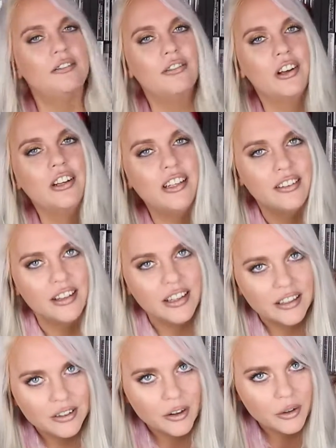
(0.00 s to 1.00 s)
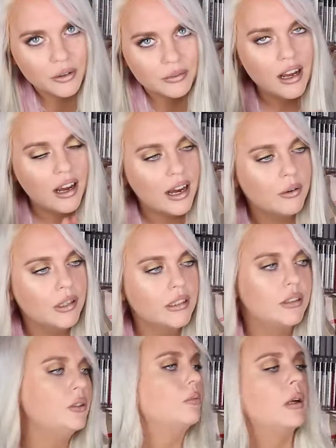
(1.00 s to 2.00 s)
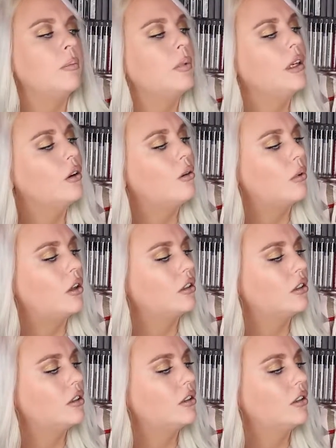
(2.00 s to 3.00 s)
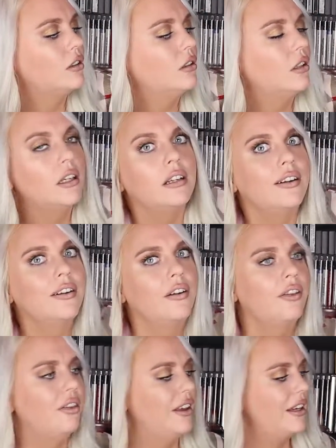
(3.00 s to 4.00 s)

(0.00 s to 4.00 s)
funny thing though, I went to my P.O. box and I got